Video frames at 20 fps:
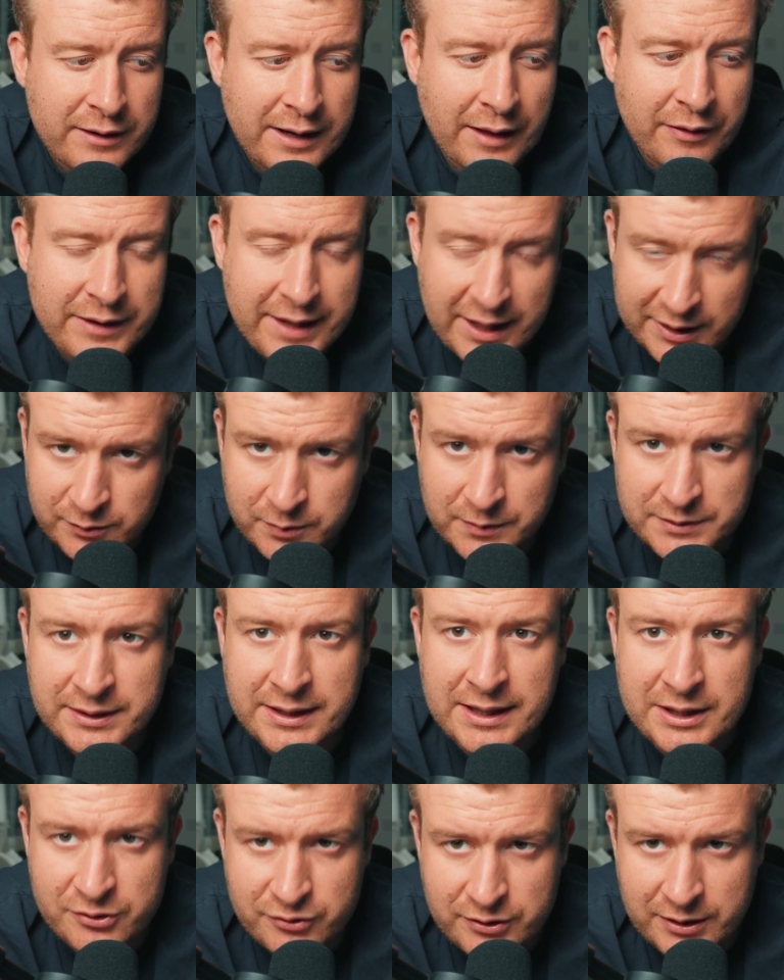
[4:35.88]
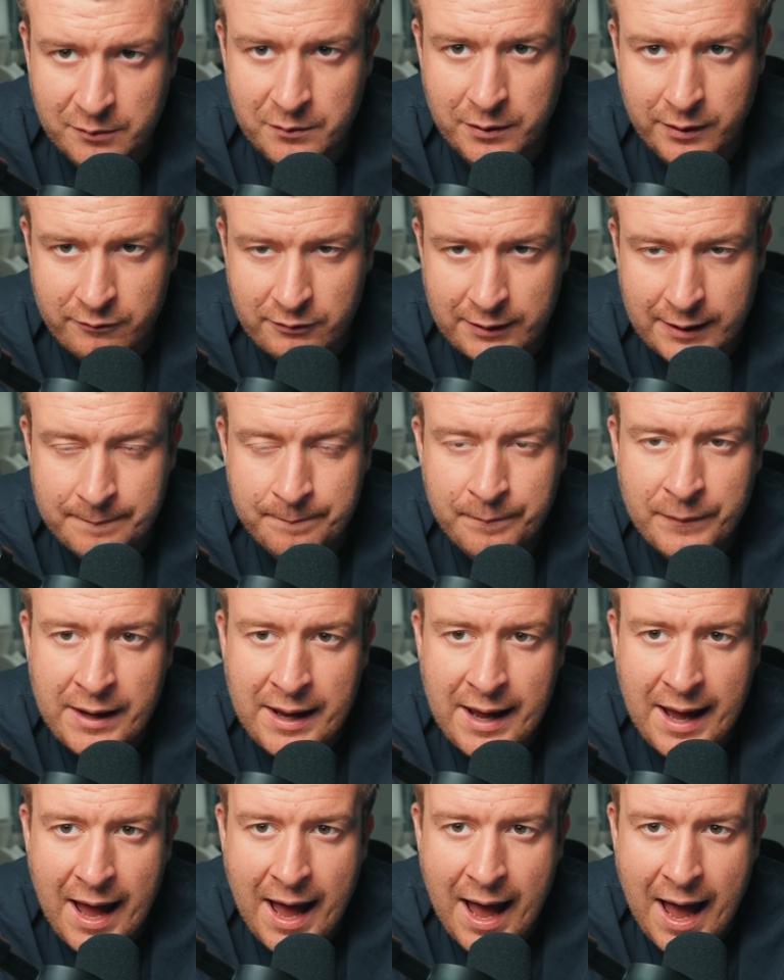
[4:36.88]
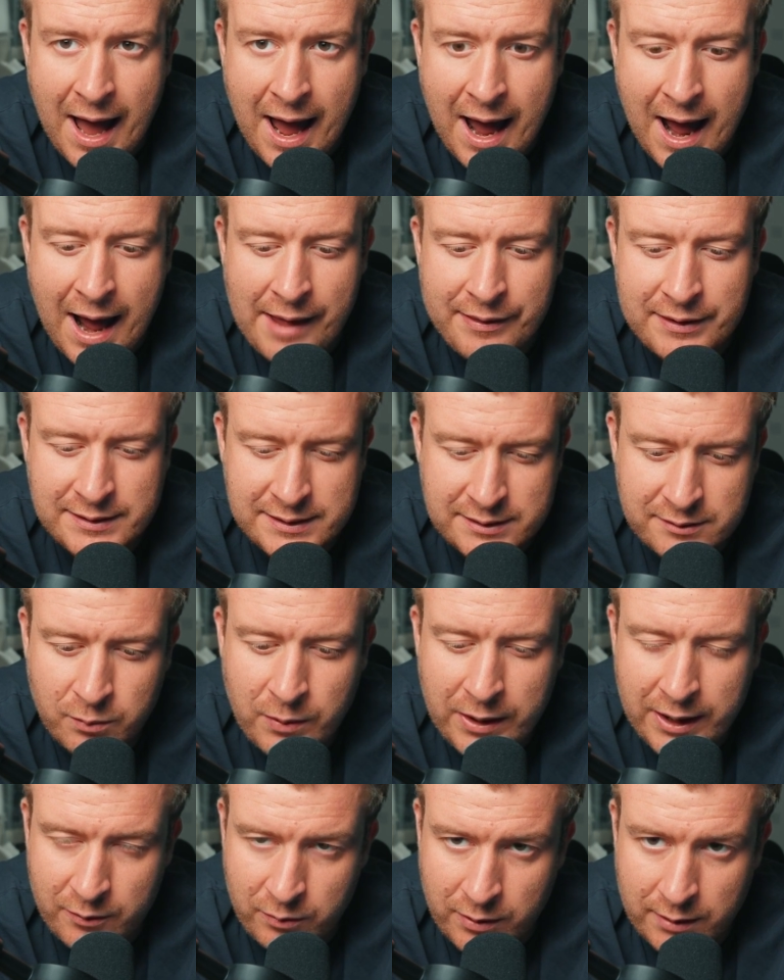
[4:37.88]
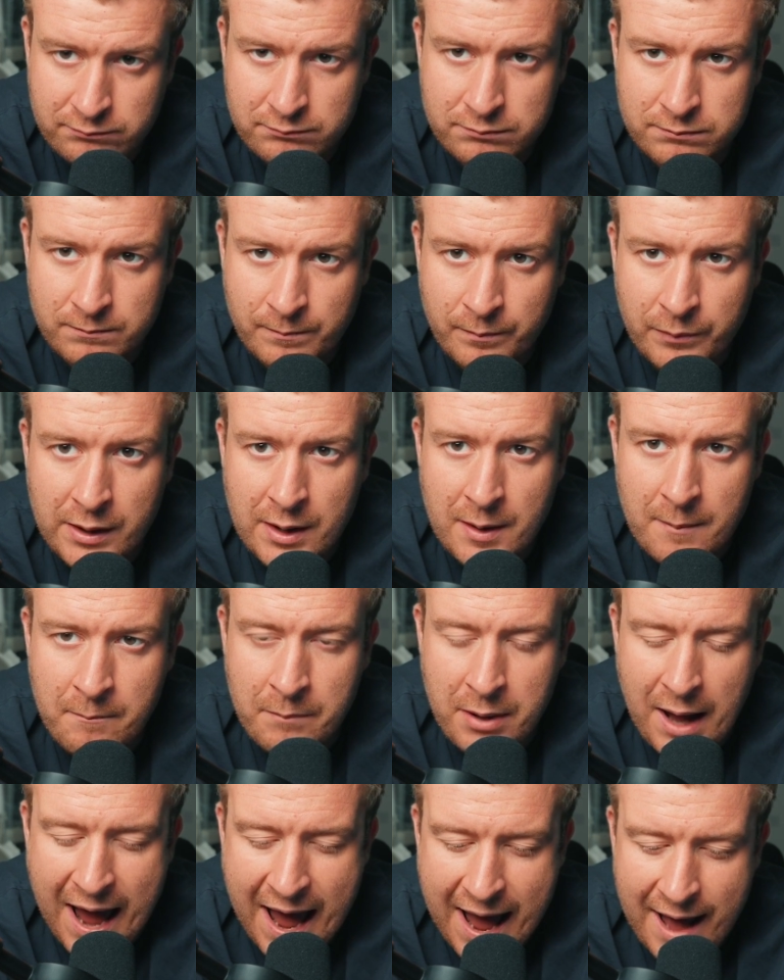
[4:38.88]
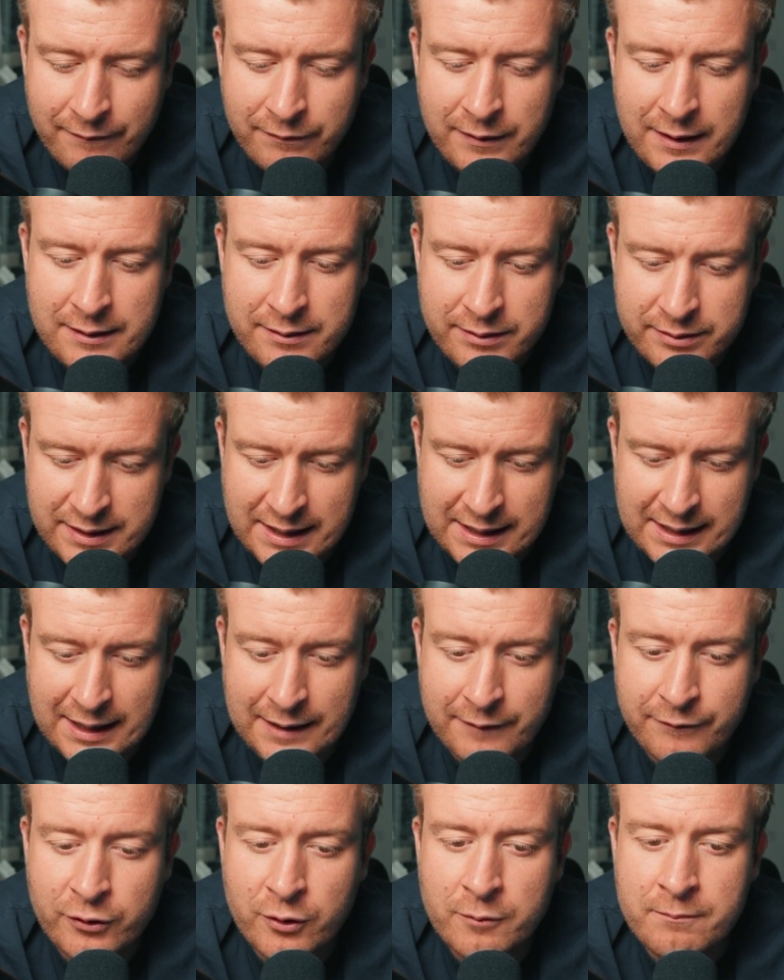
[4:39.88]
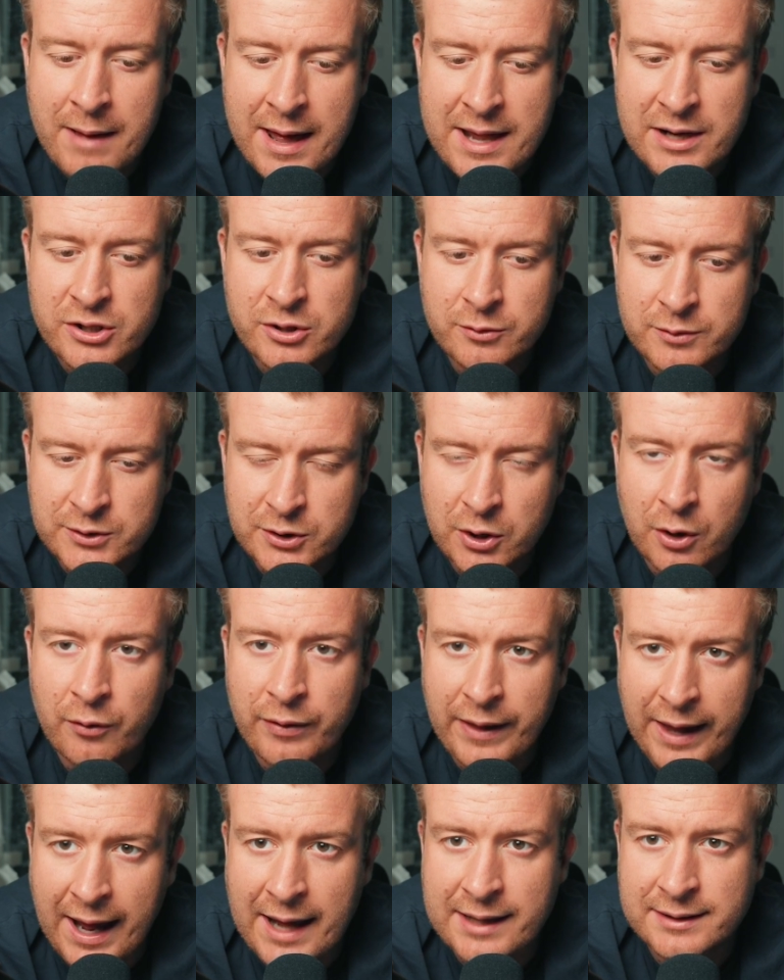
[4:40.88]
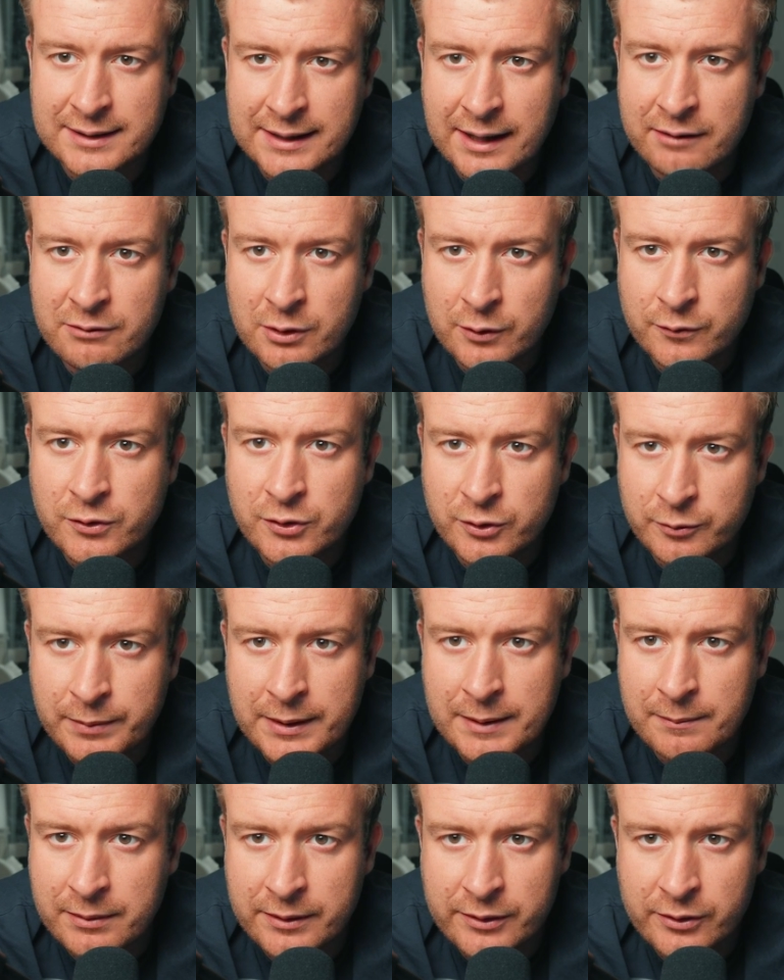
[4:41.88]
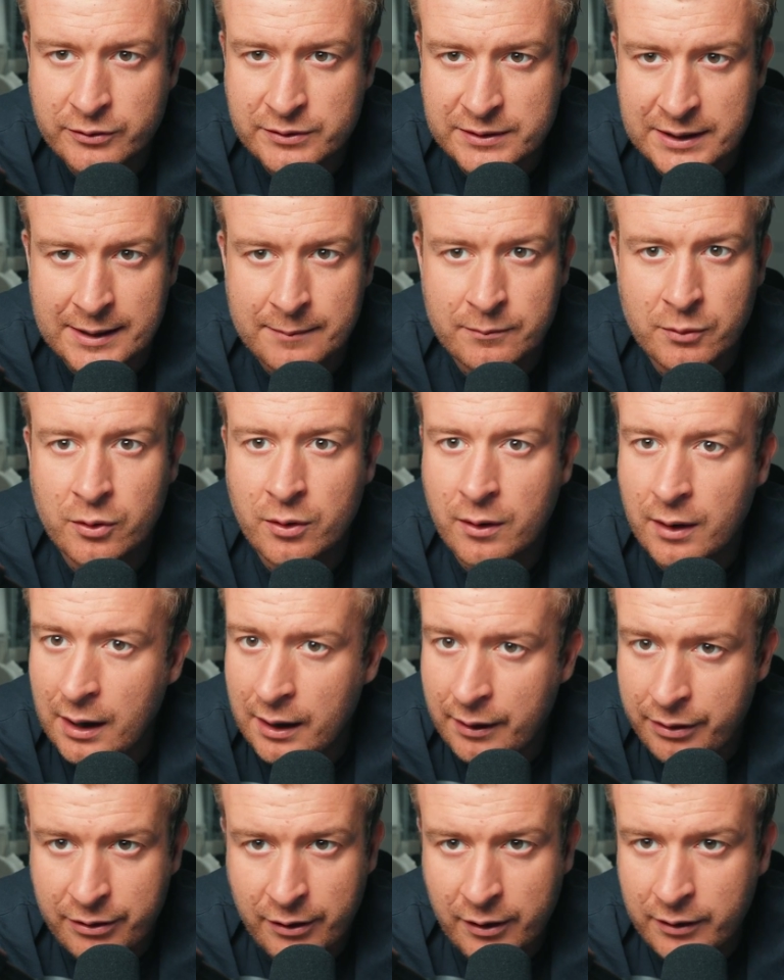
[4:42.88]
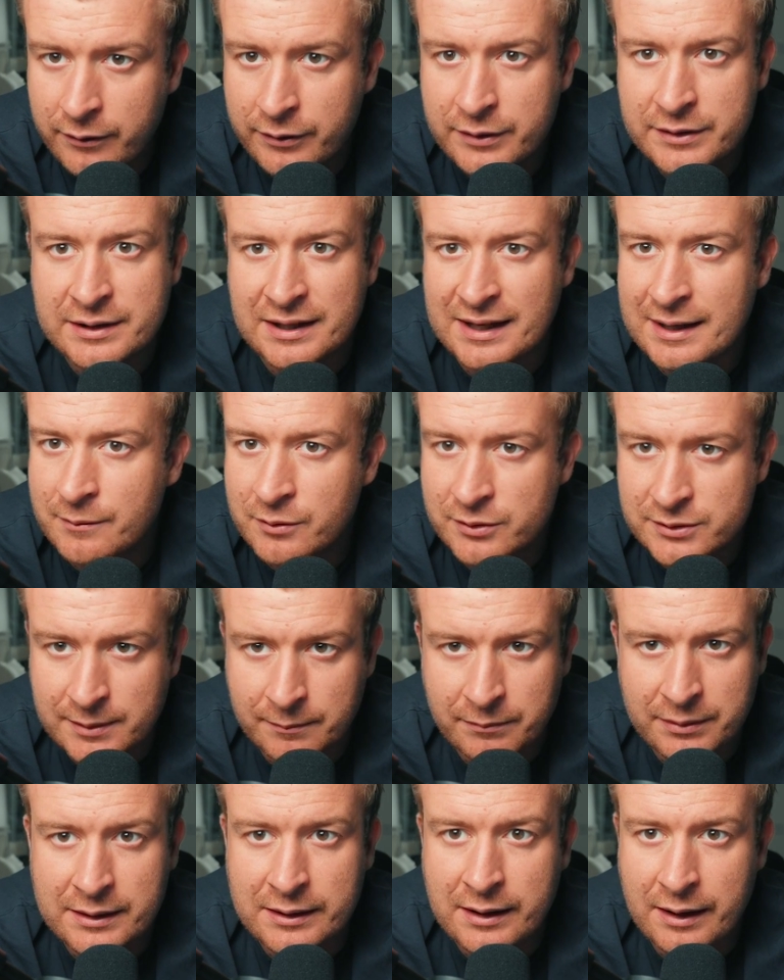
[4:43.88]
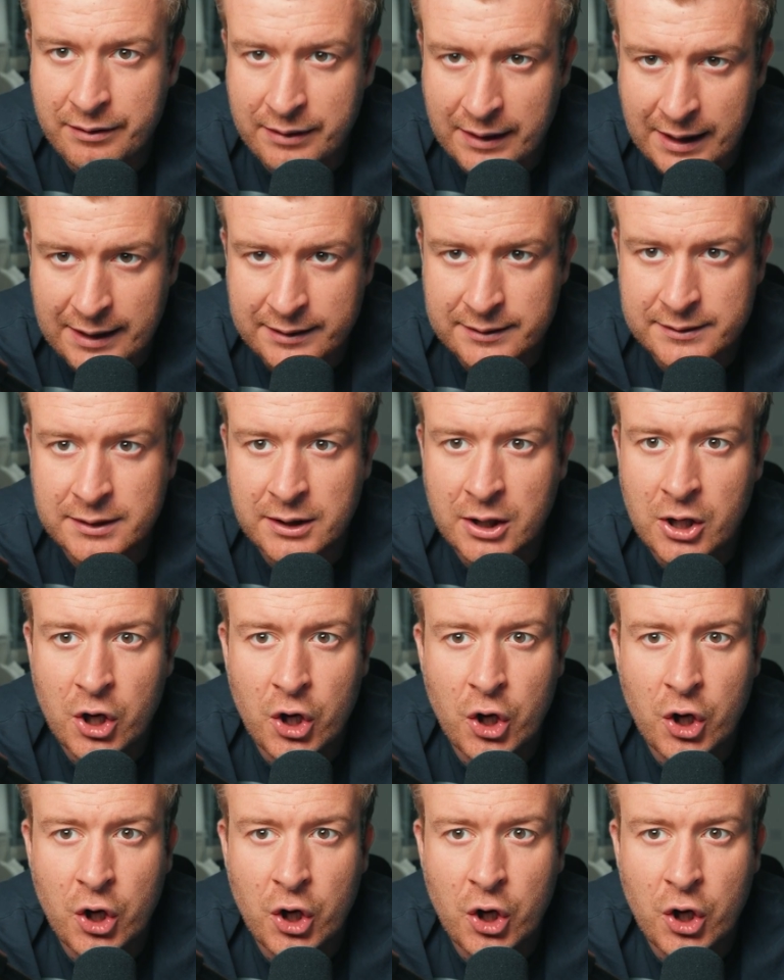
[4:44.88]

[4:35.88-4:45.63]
Now, the next one's an interesting one, right? And this is a weird one, but have a think. If your manager was told they had to get rid of two people in your team or a third of the team or something like that,